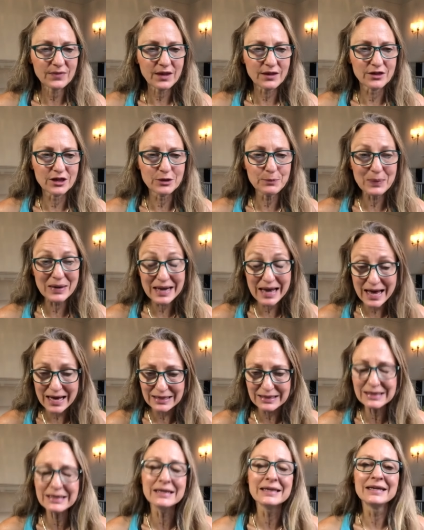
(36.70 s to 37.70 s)
The
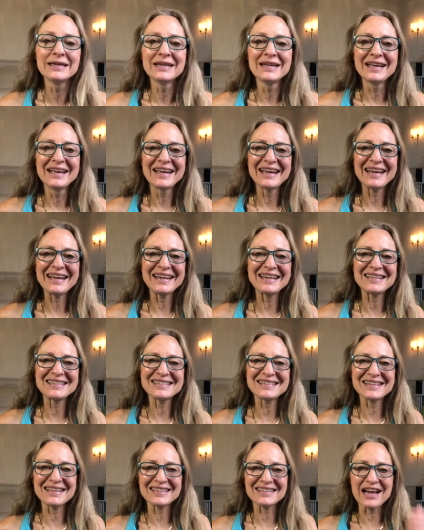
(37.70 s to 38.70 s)
plan is
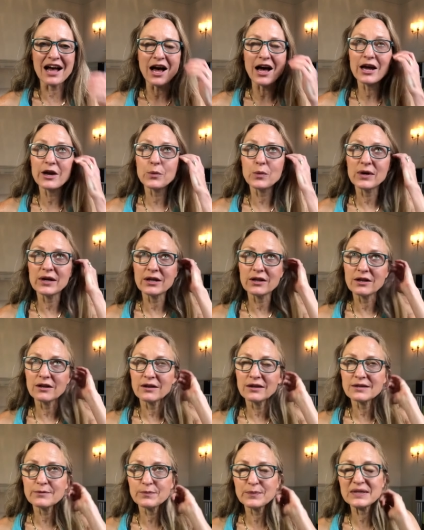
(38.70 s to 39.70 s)
that I will
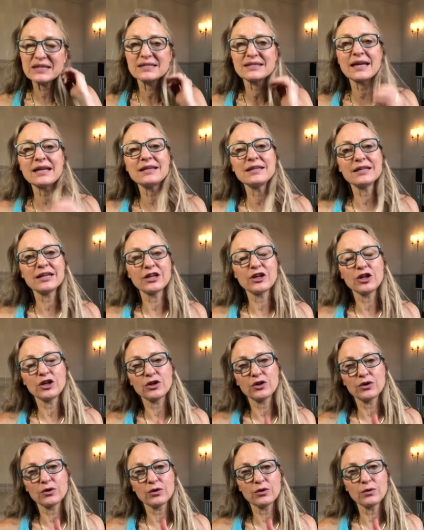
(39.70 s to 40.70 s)
be sending
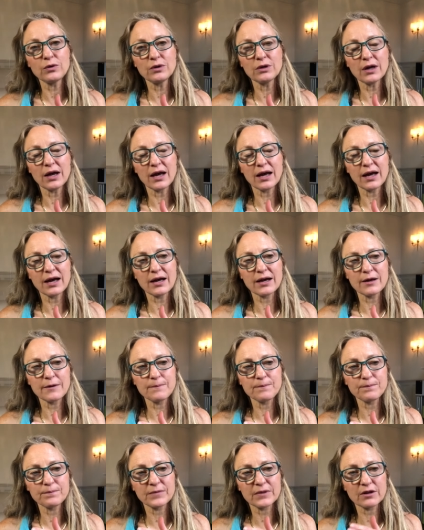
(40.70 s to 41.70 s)
you
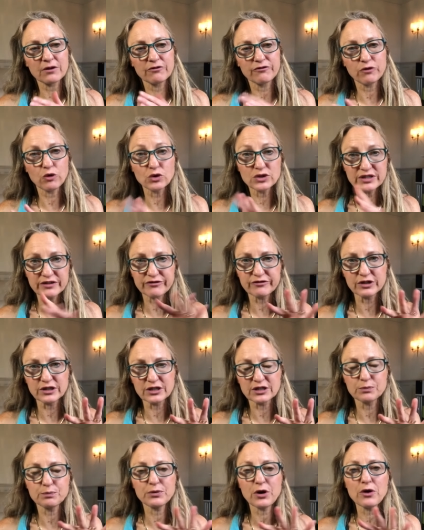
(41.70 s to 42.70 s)
um, four
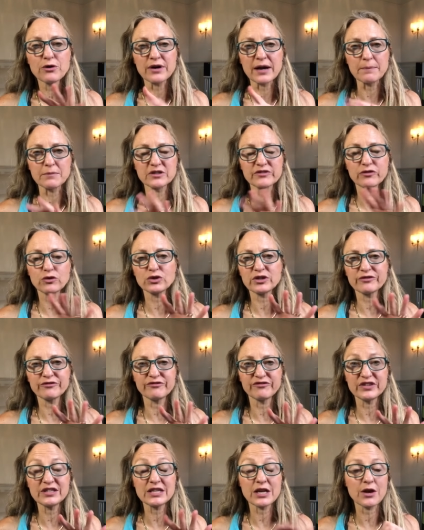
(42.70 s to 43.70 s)
different programs, four different
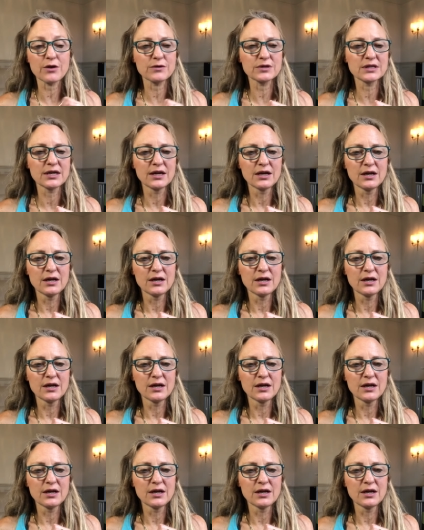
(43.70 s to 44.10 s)
videos.